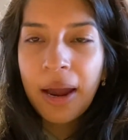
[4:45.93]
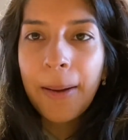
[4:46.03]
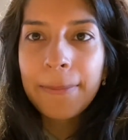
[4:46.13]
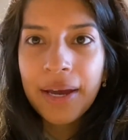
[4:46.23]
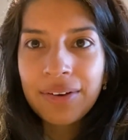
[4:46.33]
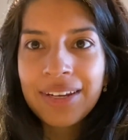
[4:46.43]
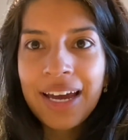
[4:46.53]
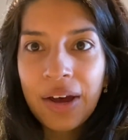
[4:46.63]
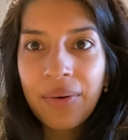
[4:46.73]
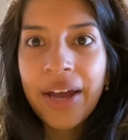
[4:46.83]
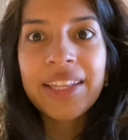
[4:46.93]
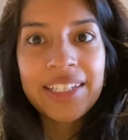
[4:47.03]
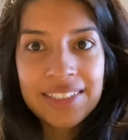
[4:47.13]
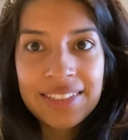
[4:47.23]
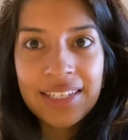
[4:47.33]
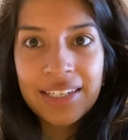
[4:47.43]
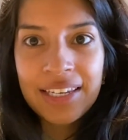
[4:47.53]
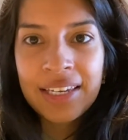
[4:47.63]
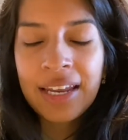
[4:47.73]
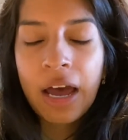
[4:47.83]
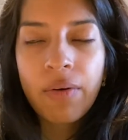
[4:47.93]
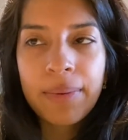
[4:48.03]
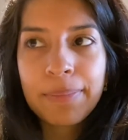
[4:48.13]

about how I like to study and how I